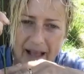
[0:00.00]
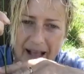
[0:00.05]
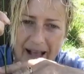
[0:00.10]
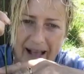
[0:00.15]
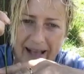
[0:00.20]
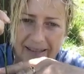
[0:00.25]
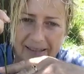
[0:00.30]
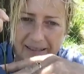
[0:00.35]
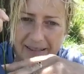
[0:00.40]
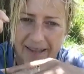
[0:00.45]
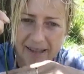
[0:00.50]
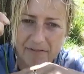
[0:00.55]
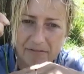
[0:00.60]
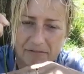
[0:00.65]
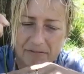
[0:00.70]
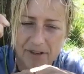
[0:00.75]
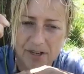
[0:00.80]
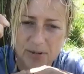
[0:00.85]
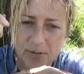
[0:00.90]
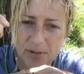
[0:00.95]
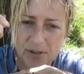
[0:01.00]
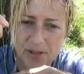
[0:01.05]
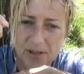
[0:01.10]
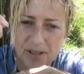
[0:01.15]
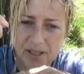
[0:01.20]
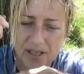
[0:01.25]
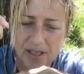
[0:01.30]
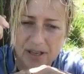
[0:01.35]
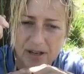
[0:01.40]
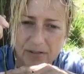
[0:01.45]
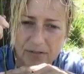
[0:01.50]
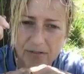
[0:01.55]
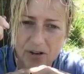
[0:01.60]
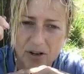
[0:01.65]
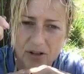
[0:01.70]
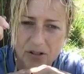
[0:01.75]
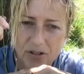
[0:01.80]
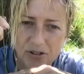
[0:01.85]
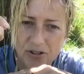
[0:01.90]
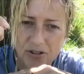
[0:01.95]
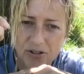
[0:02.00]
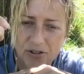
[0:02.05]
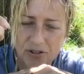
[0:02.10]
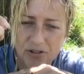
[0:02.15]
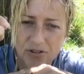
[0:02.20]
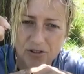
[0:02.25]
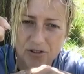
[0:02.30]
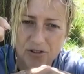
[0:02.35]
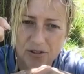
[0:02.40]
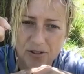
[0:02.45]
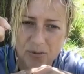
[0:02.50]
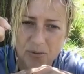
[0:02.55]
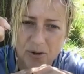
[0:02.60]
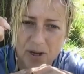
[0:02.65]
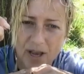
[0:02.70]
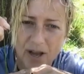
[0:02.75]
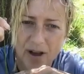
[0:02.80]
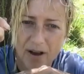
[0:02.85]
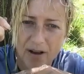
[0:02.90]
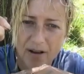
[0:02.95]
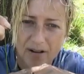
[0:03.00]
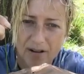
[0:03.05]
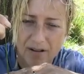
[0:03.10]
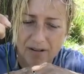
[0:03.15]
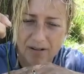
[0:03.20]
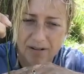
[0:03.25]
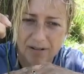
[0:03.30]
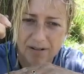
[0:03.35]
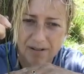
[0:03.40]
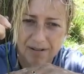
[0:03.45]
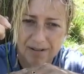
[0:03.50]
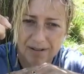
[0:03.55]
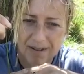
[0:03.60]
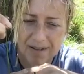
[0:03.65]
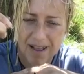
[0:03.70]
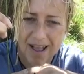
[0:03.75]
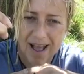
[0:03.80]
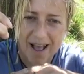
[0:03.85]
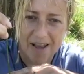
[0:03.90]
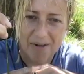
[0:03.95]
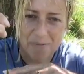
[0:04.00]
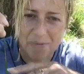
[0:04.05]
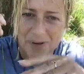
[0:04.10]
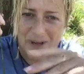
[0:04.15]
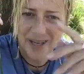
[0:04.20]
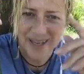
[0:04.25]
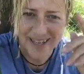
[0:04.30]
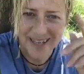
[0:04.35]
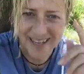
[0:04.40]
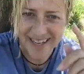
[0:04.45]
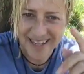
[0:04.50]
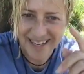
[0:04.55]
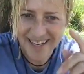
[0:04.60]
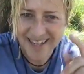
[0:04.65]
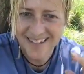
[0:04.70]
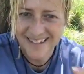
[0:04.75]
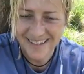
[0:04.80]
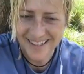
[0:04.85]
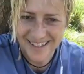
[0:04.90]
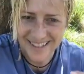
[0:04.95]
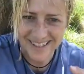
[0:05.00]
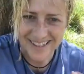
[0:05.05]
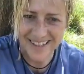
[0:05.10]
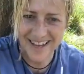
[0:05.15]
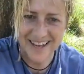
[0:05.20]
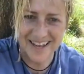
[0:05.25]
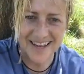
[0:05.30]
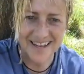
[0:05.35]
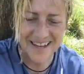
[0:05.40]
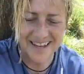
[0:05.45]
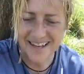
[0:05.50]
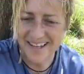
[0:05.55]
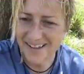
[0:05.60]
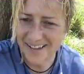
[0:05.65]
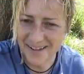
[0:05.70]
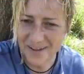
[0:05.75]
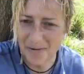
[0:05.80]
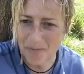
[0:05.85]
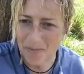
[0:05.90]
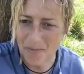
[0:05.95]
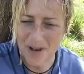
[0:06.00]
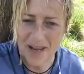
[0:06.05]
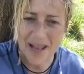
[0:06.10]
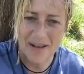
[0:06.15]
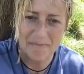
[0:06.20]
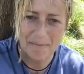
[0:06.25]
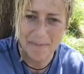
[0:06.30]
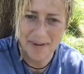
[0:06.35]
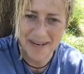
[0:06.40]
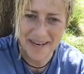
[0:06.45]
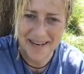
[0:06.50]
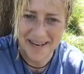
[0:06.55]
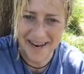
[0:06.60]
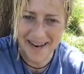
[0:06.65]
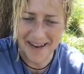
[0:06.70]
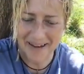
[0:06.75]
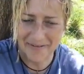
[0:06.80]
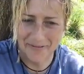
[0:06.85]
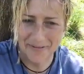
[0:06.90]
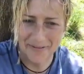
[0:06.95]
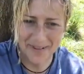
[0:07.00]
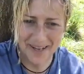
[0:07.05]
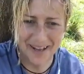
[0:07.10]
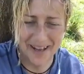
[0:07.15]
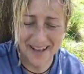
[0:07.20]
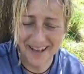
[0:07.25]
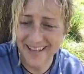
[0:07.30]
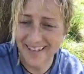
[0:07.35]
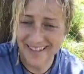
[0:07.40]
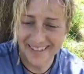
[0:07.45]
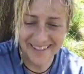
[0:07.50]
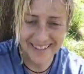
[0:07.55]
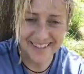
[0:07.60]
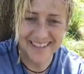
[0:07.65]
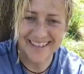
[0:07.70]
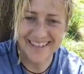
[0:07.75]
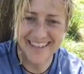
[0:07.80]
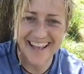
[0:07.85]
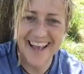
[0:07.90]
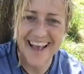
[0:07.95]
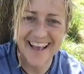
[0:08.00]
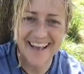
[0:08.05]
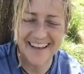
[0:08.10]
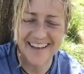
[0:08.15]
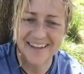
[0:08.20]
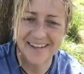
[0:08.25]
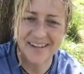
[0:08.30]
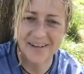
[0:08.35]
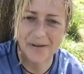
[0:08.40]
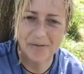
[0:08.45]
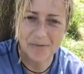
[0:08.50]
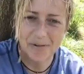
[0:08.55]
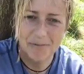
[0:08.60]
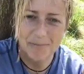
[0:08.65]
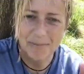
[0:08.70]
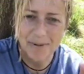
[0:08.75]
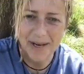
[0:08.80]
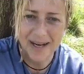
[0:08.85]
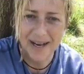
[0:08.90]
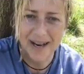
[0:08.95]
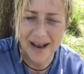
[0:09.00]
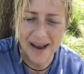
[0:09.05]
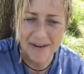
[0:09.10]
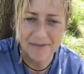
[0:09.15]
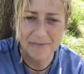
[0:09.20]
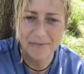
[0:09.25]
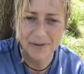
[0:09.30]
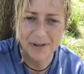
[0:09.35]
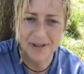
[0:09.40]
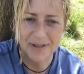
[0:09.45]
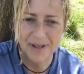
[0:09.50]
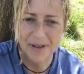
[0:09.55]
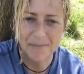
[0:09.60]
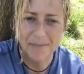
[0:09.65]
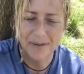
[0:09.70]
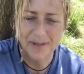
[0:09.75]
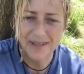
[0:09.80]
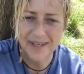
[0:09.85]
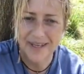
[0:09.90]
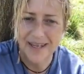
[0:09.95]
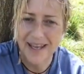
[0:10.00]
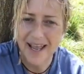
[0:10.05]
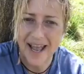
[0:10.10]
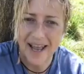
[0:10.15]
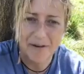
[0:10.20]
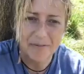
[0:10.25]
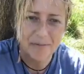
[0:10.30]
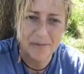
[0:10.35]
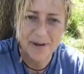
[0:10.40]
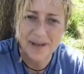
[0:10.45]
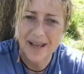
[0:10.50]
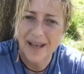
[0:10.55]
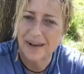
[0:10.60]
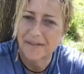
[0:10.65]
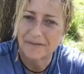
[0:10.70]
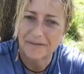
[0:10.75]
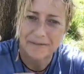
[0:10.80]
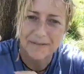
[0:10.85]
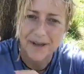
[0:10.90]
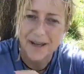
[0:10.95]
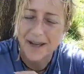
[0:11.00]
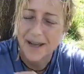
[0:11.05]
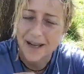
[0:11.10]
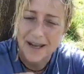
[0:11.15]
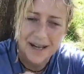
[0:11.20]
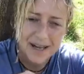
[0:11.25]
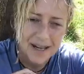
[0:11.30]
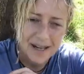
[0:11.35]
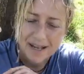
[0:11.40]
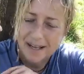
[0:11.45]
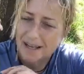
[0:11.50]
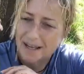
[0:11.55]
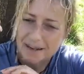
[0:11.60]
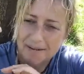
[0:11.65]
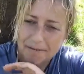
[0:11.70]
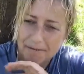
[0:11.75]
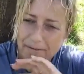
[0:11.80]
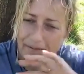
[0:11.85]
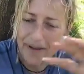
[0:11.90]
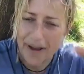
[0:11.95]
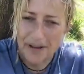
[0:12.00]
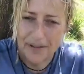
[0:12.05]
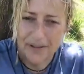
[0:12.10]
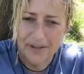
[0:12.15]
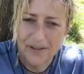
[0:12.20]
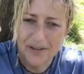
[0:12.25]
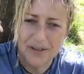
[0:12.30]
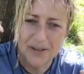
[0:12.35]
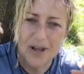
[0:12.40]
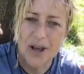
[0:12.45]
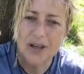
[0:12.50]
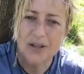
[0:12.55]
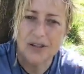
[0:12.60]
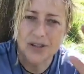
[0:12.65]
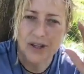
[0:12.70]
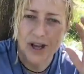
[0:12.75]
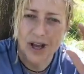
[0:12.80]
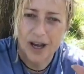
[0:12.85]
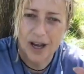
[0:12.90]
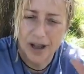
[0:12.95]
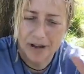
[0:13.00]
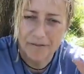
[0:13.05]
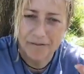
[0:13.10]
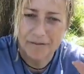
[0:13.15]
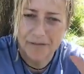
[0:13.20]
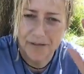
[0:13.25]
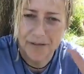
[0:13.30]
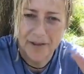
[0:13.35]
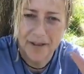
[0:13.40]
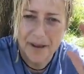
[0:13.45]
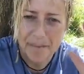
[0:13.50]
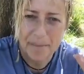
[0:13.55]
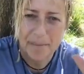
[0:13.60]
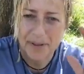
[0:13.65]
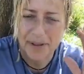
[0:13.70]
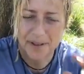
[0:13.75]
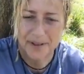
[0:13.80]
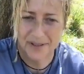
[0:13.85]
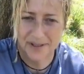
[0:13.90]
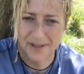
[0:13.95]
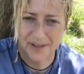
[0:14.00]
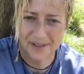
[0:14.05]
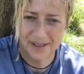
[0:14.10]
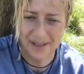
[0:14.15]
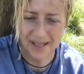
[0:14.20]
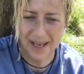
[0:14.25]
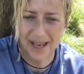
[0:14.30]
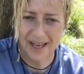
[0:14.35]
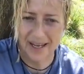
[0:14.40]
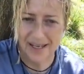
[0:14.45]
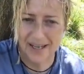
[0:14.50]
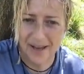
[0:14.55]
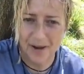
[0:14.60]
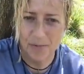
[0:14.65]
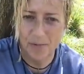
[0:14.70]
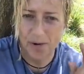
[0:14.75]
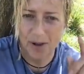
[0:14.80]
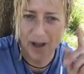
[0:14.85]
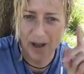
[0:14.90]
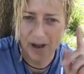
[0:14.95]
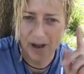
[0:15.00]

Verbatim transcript: at that frequency of consciousness that we are. And we can easily say that we have been in love. I can say that, that we've been in love with somebody and we have felt such a love for that person, and yet we're